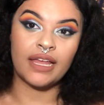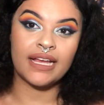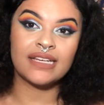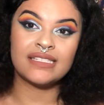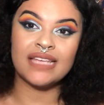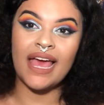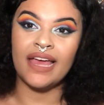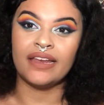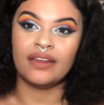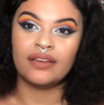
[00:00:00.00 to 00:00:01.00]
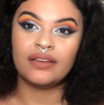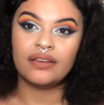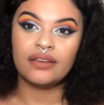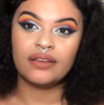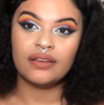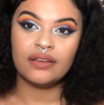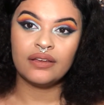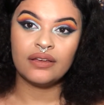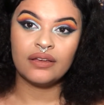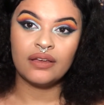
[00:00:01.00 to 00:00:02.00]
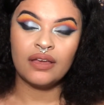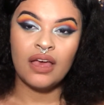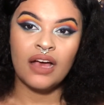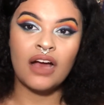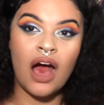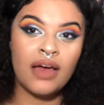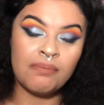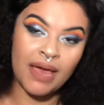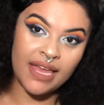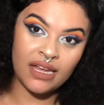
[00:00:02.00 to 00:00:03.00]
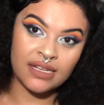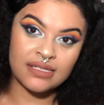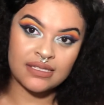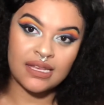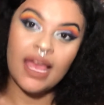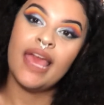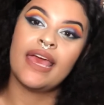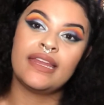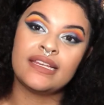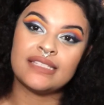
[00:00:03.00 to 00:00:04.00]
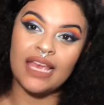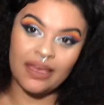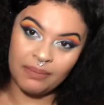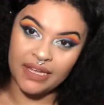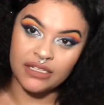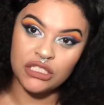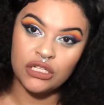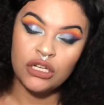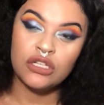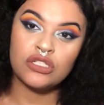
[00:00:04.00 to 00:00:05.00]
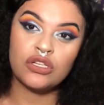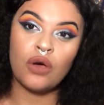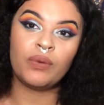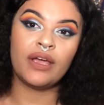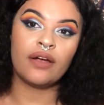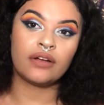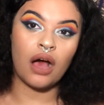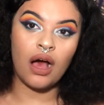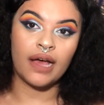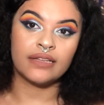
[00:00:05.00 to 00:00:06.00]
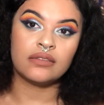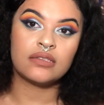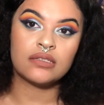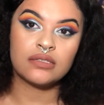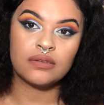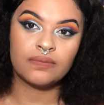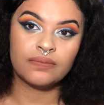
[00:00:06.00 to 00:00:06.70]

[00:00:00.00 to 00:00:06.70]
like I said. God made us in his image, so we are gods.